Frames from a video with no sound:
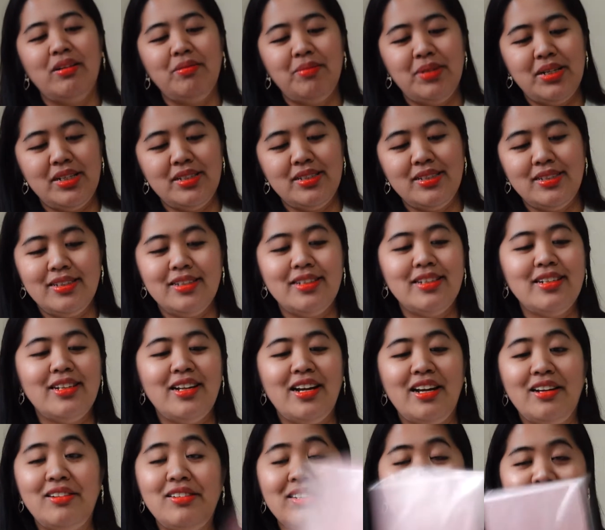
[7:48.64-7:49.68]
but still
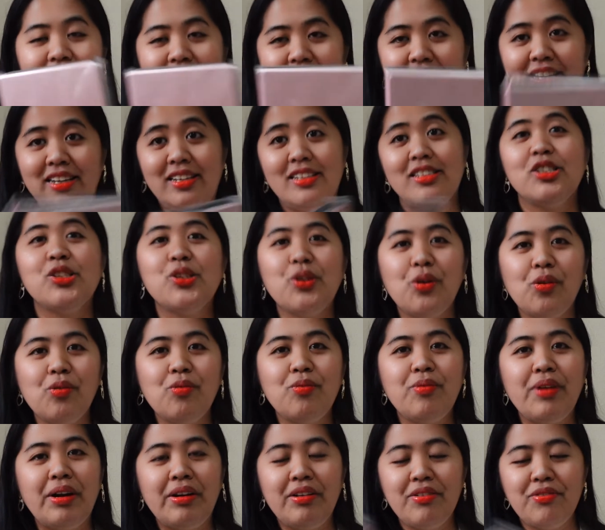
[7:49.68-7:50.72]
I really like it. So
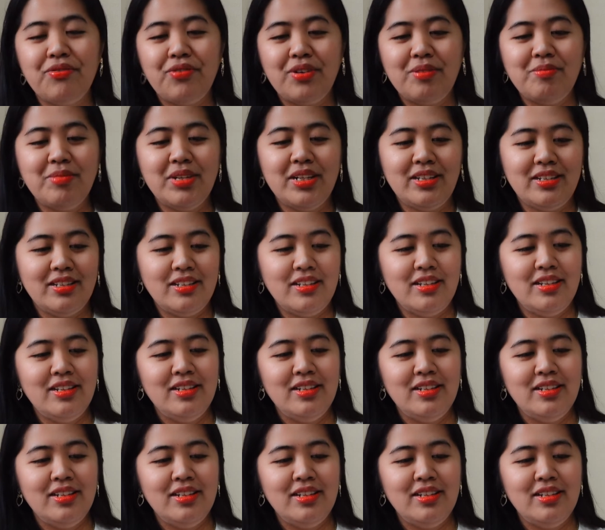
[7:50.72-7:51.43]
very feminine.